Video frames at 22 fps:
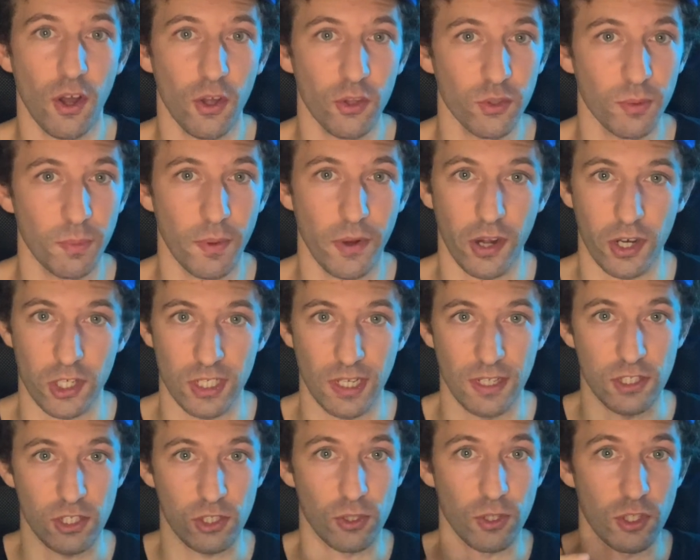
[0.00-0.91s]
on the
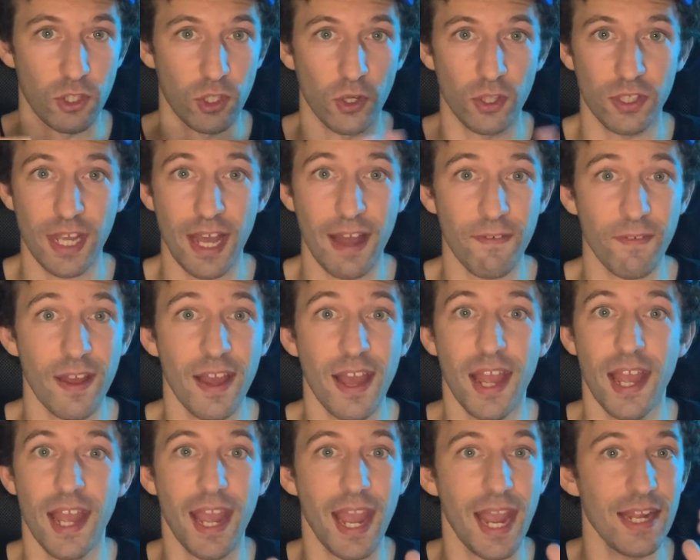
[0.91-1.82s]
blockchain. So you don't have
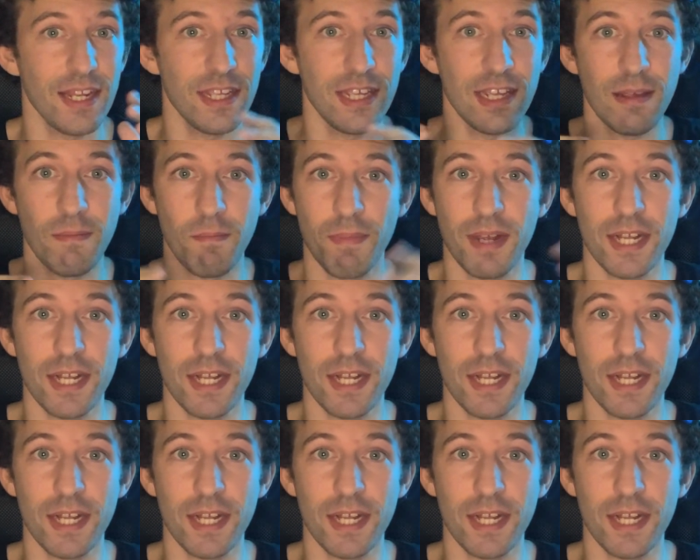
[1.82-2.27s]
any